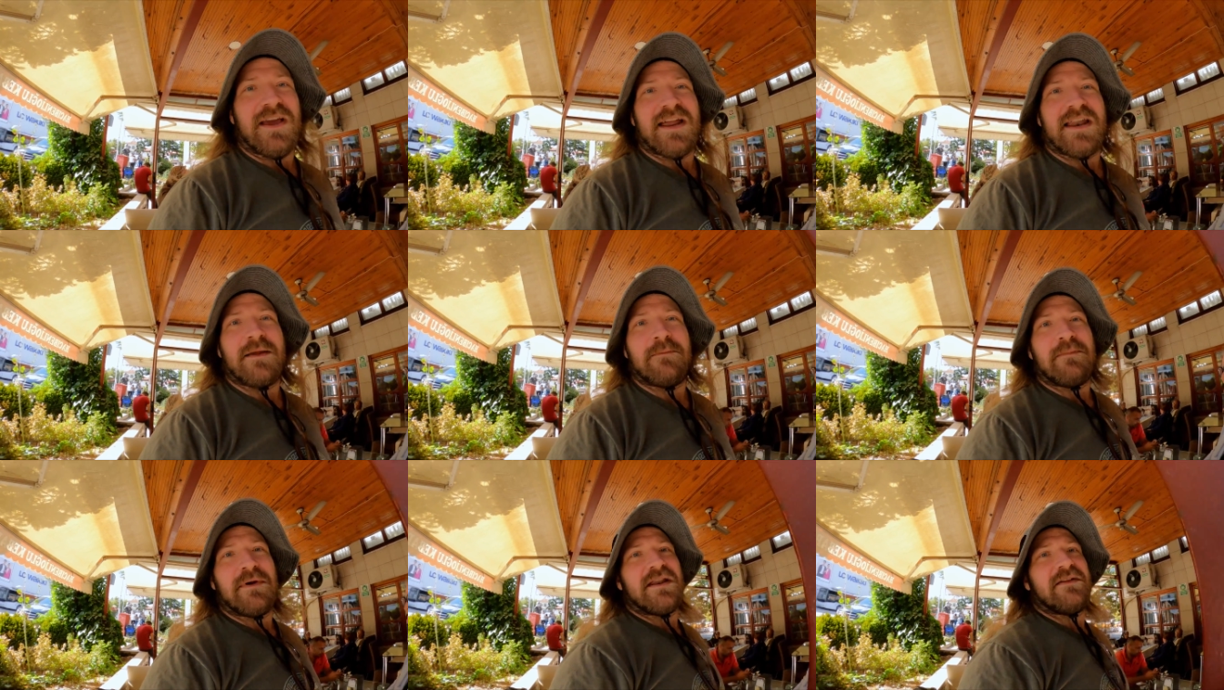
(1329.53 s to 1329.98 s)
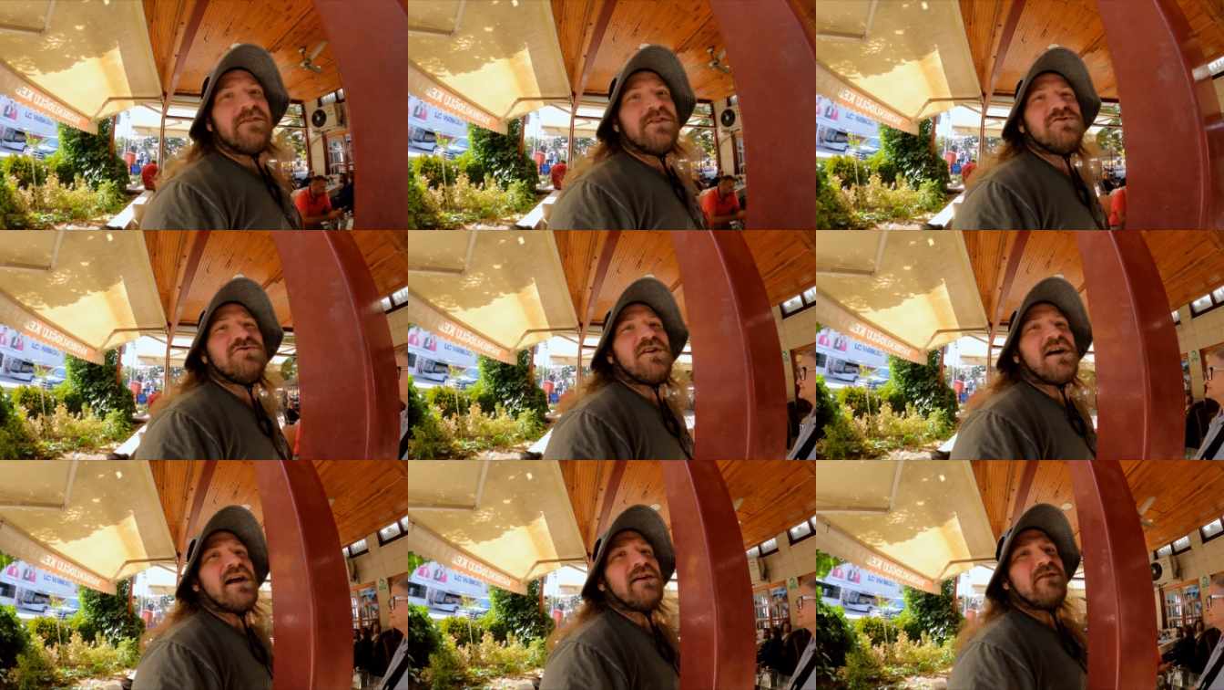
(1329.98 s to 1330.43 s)
got a bit of a
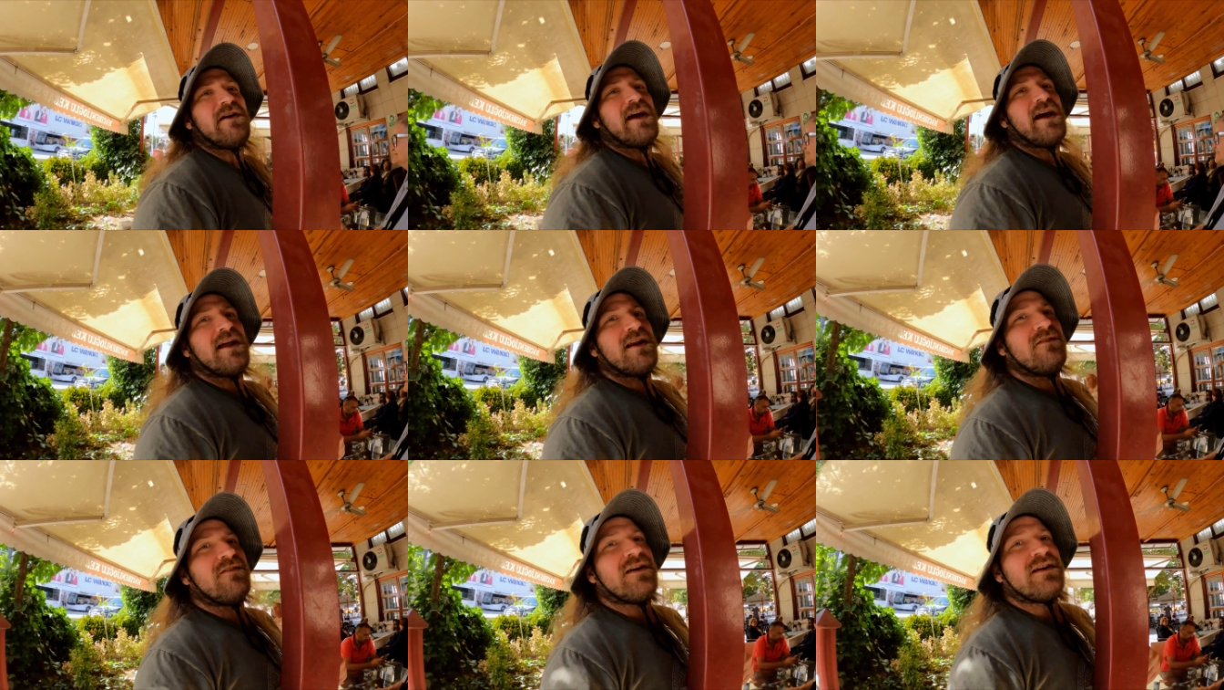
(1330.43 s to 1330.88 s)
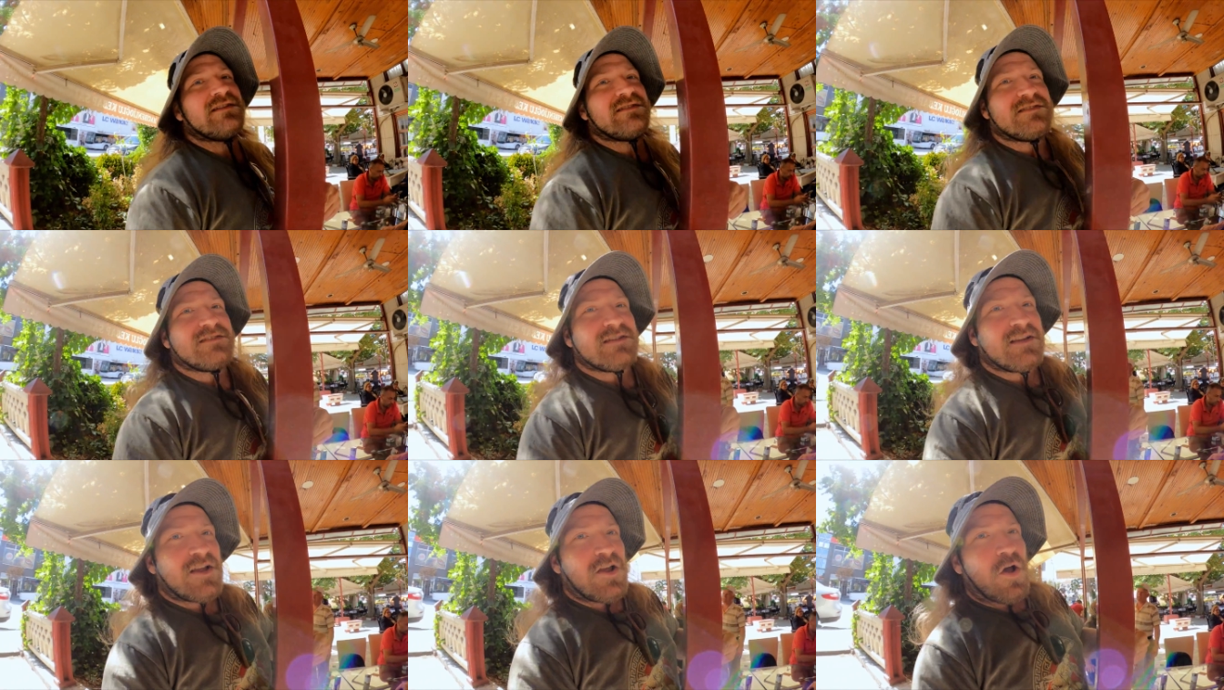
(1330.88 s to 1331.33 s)
drive ahead of
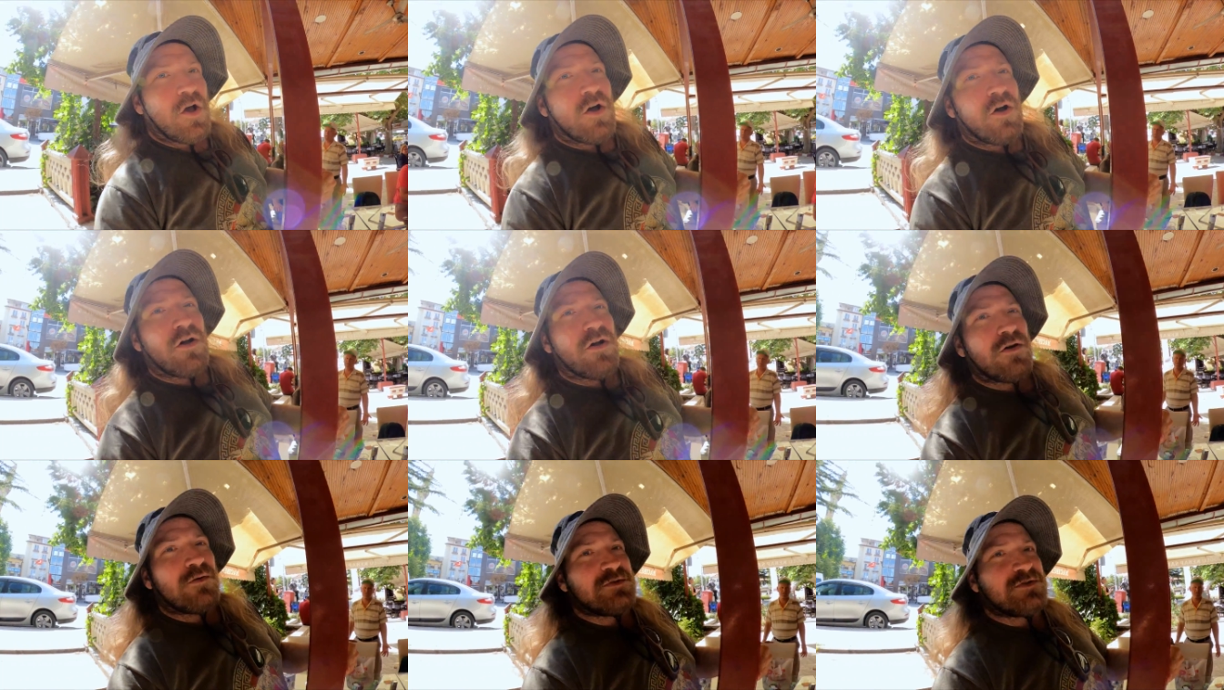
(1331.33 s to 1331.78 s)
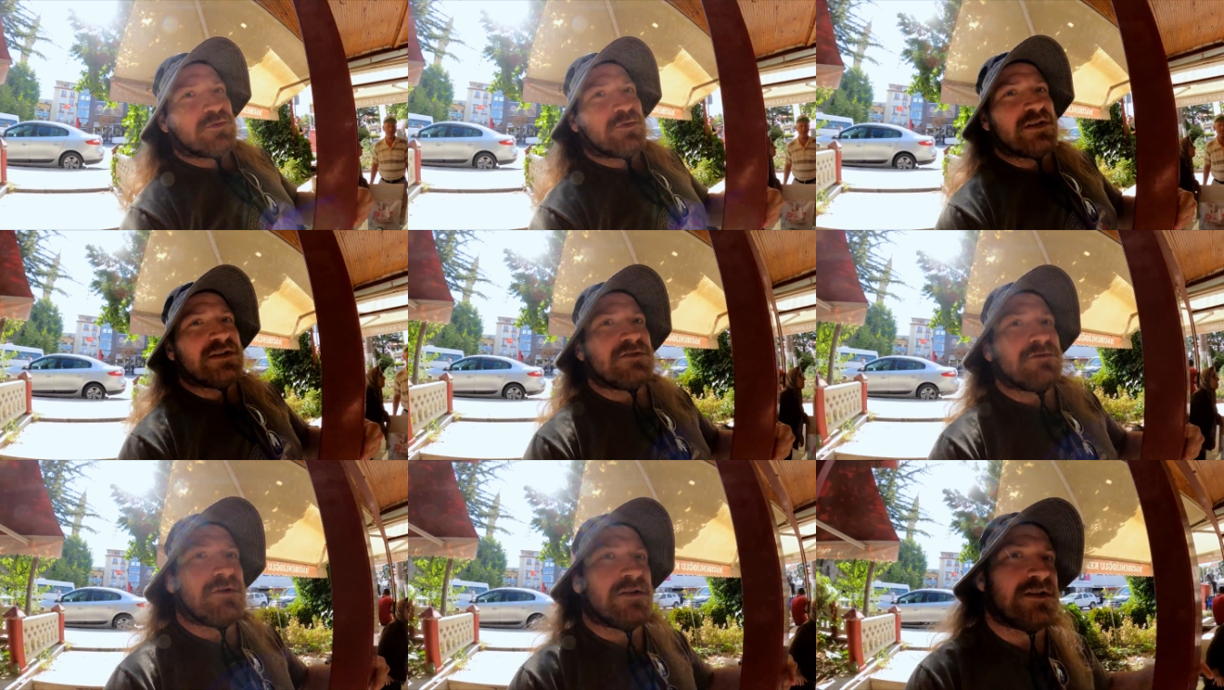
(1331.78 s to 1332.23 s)
us. Oh,
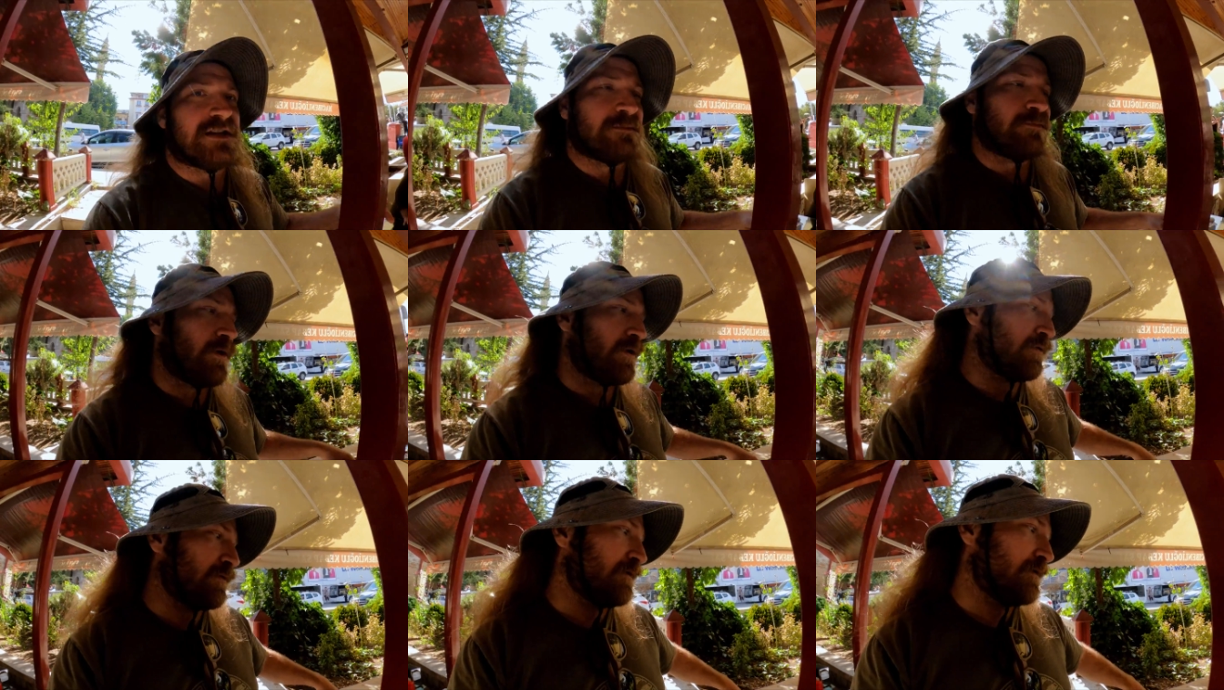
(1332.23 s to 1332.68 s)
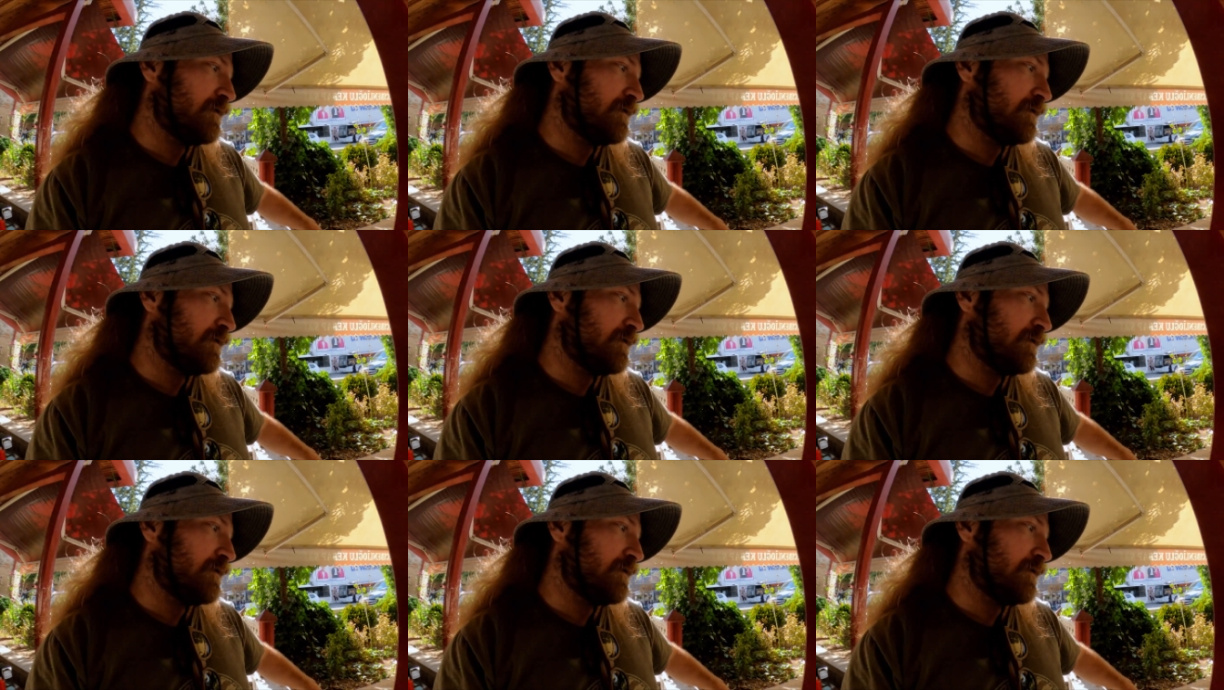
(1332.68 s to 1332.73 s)
squeezing around this pole.